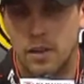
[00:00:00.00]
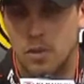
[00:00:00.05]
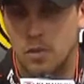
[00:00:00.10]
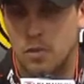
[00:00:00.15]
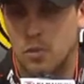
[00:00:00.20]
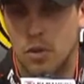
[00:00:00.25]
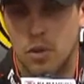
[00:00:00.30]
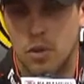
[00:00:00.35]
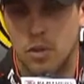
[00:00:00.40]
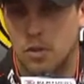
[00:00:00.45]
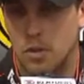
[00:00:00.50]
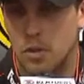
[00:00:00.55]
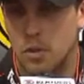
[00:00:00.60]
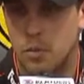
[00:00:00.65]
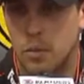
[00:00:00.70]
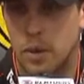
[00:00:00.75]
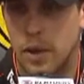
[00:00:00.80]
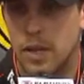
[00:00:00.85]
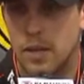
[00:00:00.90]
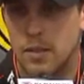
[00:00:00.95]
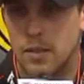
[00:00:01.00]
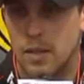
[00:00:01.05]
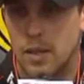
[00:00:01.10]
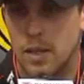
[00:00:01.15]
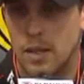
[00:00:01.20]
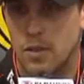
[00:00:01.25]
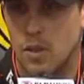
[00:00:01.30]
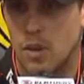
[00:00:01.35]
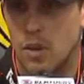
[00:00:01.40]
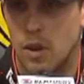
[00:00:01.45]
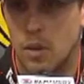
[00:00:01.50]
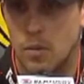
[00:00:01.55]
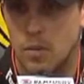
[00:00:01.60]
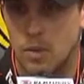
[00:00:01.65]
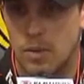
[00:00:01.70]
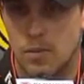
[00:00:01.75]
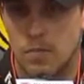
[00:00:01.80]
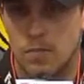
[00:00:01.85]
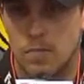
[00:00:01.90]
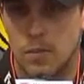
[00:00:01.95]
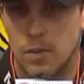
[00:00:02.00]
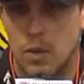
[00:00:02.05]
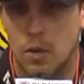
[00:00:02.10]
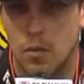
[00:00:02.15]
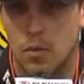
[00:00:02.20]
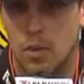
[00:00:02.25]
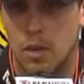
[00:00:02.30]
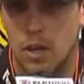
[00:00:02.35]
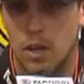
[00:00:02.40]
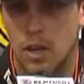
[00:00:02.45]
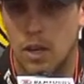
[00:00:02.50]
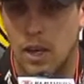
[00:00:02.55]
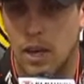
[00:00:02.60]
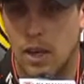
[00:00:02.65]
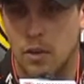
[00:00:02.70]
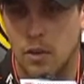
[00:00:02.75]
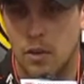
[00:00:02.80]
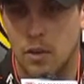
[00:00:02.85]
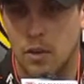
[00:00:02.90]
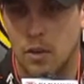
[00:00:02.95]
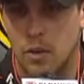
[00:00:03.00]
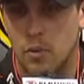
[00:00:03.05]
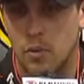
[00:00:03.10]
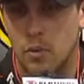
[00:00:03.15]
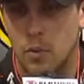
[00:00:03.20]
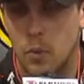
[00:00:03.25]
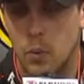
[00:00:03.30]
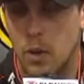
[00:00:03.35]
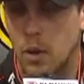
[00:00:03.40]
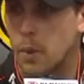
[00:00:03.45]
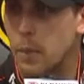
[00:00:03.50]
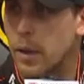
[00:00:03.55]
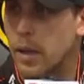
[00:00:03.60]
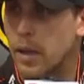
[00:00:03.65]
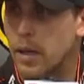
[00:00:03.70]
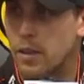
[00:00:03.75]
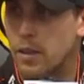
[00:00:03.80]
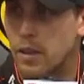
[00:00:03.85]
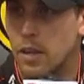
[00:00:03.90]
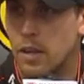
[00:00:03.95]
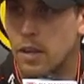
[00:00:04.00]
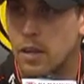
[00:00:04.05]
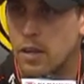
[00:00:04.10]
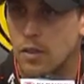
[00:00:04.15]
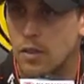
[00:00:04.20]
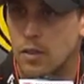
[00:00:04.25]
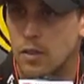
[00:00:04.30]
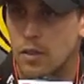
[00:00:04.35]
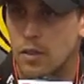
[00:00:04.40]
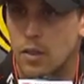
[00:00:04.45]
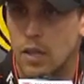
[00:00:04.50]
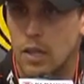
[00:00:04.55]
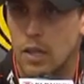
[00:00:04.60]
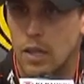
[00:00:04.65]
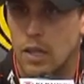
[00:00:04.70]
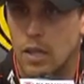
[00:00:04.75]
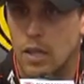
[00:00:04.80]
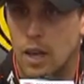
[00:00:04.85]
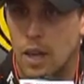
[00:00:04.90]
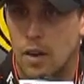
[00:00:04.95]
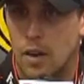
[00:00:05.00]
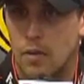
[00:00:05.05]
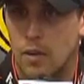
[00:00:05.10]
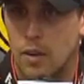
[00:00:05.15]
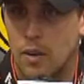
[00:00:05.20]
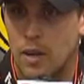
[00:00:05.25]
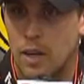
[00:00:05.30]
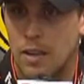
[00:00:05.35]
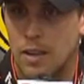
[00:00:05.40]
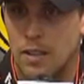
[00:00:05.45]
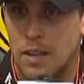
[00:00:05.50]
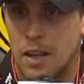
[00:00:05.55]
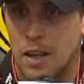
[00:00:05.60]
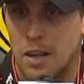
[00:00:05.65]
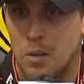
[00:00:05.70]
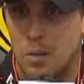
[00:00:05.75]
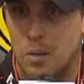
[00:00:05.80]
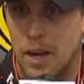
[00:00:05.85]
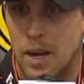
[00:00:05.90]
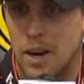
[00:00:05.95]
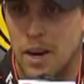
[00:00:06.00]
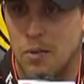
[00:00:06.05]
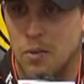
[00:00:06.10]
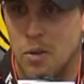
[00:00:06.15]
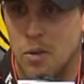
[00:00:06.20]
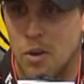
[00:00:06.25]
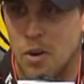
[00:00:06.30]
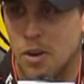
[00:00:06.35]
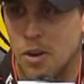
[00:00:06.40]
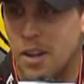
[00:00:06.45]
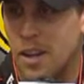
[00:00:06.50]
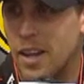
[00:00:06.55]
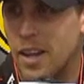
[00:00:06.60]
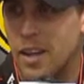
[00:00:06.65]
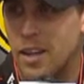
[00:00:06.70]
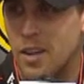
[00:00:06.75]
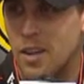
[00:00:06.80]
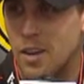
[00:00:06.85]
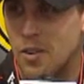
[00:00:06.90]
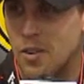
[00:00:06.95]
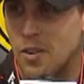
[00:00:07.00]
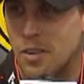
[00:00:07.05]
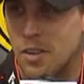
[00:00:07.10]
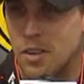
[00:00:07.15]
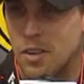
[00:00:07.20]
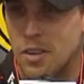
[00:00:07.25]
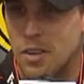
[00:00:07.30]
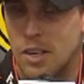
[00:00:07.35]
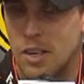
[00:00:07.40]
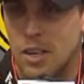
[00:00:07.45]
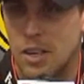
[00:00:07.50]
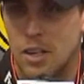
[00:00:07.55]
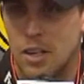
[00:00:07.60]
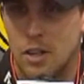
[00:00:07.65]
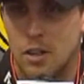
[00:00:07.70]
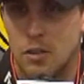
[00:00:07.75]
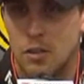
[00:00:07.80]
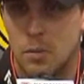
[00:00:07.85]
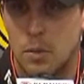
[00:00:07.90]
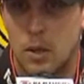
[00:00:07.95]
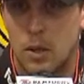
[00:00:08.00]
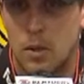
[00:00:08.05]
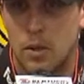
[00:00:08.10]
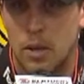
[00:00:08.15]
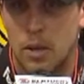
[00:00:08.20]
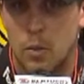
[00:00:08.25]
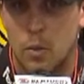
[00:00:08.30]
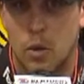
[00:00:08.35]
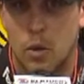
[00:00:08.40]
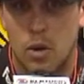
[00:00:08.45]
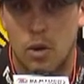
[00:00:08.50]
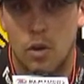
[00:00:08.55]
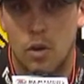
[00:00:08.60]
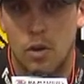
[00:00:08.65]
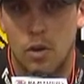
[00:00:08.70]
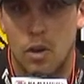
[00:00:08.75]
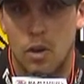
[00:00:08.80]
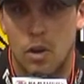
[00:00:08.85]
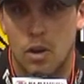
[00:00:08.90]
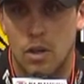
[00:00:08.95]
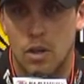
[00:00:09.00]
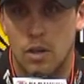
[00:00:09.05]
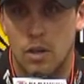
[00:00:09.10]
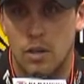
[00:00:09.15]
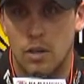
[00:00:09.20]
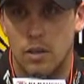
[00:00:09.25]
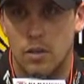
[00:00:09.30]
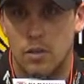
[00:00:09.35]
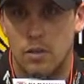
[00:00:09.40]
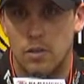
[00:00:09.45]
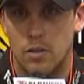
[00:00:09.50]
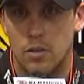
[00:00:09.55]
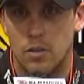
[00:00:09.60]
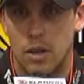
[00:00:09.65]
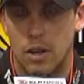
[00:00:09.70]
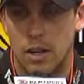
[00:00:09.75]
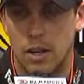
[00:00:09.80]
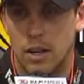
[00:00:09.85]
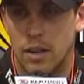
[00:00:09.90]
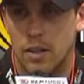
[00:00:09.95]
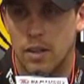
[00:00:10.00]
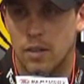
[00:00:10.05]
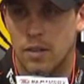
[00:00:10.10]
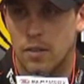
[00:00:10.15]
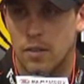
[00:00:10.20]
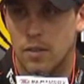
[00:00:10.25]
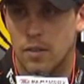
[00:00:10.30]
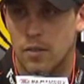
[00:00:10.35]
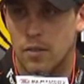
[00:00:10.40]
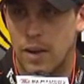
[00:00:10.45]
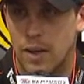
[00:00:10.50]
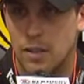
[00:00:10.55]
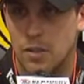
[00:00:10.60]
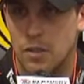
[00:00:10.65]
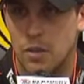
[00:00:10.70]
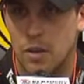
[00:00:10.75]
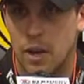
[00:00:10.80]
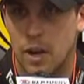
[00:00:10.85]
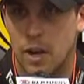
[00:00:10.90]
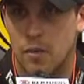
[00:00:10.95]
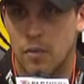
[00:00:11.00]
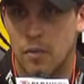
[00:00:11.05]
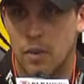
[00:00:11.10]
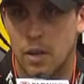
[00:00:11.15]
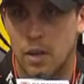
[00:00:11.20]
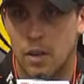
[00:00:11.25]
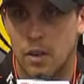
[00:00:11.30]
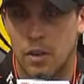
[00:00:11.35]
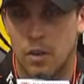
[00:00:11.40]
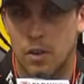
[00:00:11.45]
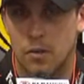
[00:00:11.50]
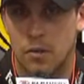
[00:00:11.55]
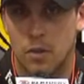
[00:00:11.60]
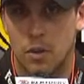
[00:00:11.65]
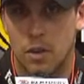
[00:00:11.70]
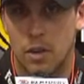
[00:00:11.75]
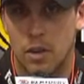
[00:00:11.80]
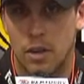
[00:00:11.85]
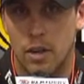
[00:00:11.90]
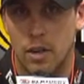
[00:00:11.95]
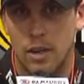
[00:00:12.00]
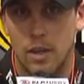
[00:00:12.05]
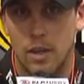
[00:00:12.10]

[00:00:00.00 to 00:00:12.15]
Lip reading: run a certain pace, and that's all I was, really allowed to do if we were going to make it to the end. So kind of anticlimactic for our day. You spend all day working on your car and trying to get it as fast as you can for the end of the run, and